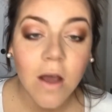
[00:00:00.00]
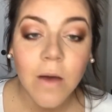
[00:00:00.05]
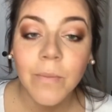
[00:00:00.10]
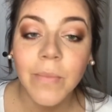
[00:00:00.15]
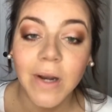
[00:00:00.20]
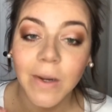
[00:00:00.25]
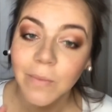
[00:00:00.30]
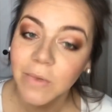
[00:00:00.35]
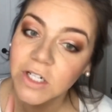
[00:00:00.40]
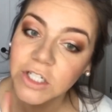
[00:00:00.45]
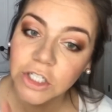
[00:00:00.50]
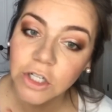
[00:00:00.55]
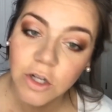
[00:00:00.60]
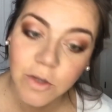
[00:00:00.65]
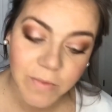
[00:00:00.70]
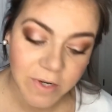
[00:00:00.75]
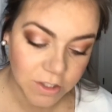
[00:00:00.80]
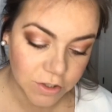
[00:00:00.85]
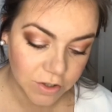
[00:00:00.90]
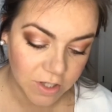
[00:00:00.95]
But I'm gonna show
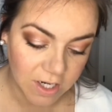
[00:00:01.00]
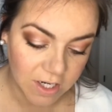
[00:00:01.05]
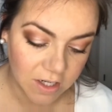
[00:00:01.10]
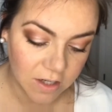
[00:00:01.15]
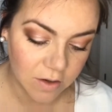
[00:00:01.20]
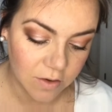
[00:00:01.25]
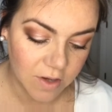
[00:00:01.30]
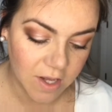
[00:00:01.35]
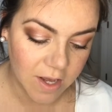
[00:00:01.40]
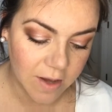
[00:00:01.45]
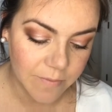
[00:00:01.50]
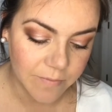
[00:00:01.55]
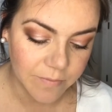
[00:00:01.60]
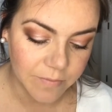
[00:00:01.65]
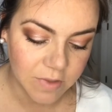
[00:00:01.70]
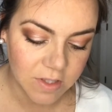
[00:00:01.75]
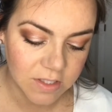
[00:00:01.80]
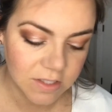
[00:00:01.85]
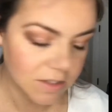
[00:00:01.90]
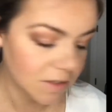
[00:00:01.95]
you my trick. Okay,
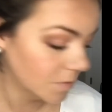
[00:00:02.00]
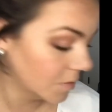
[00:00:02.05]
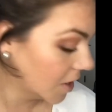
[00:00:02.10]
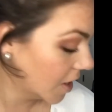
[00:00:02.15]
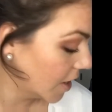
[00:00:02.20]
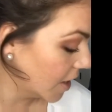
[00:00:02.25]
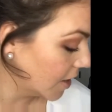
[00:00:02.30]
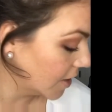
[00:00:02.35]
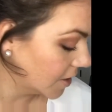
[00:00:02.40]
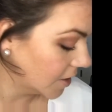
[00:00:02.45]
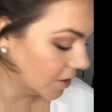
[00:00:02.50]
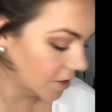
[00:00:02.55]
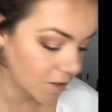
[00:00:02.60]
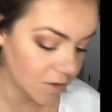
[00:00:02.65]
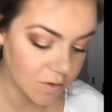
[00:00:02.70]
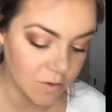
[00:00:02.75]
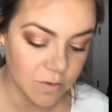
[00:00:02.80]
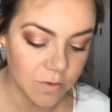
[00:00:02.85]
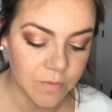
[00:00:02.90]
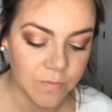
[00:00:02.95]
this is what I like to
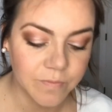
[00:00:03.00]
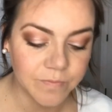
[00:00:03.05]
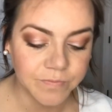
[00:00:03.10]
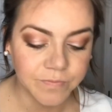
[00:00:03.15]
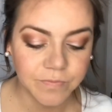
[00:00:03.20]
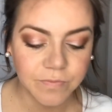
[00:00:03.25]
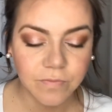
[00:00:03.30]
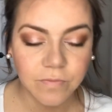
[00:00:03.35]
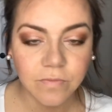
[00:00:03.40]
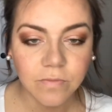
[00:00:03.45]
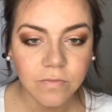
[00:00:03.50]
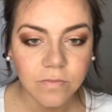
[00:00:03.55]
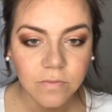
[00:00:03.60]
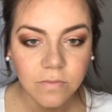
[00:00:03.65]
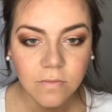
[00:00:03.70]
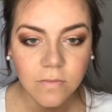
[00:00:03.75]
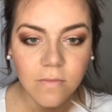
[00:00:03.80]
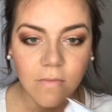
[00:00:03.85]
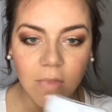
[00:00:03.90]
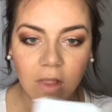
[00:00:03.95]
do.
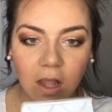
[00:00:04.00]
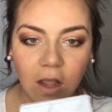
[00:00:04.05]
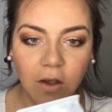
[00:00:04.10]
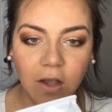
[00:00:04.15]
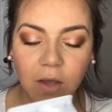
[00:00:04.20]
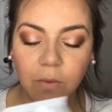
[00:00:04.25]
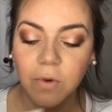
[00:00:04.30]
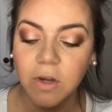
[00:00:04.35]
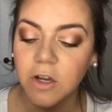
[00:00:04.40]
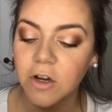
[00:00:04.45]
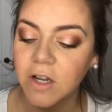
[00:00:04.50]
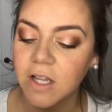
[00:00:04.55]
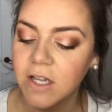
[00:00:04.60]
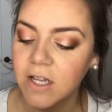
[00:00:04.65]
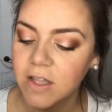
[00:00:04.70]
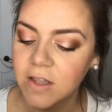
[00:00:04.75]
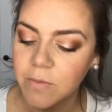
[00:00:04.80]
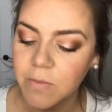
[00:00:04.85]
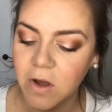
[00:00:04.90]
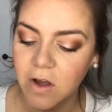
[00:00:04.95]
Okay, when you're
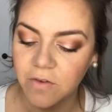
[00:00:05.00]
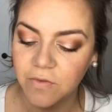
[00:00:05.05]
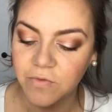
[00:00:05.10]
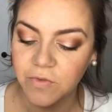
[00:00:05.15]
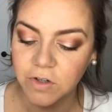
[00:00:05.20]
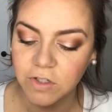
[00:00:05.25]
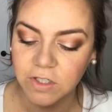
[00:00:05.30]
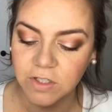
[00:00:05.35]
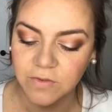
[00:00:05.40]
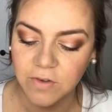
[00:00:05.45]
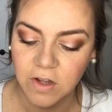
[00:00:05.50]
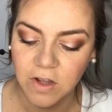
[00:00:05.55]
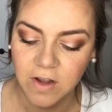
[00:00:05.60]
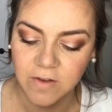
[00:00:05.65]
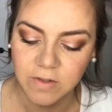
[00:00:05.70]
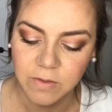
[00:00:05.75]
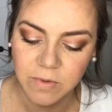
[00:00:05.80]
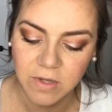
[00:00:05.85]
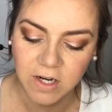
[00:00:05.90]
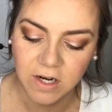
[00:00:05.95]
getting them off, first of all, you
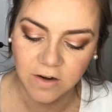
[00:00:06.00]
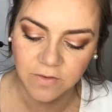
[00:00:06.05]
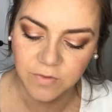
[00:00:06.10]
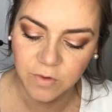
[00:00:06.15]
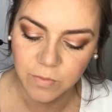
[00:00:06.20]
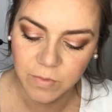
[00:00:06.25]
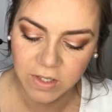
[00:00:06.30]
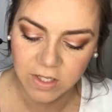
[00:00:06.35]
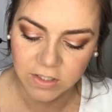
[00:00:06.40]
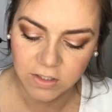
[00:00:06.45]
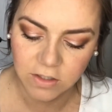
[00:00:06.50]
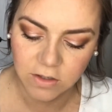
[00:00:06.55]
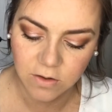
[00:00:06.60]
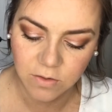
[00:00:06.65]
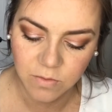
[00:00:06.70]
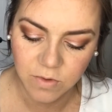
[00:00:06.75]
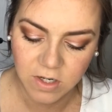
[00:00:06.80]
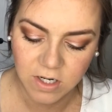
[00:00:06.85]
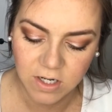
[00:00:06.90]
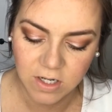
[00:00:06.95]
have to be careful because you
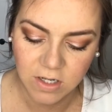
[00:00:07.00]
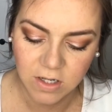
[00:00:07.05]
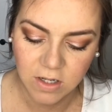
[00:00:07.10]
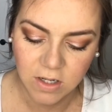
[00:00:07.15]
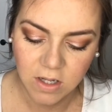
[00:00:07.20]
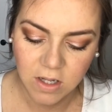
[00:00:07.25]
don't wanna,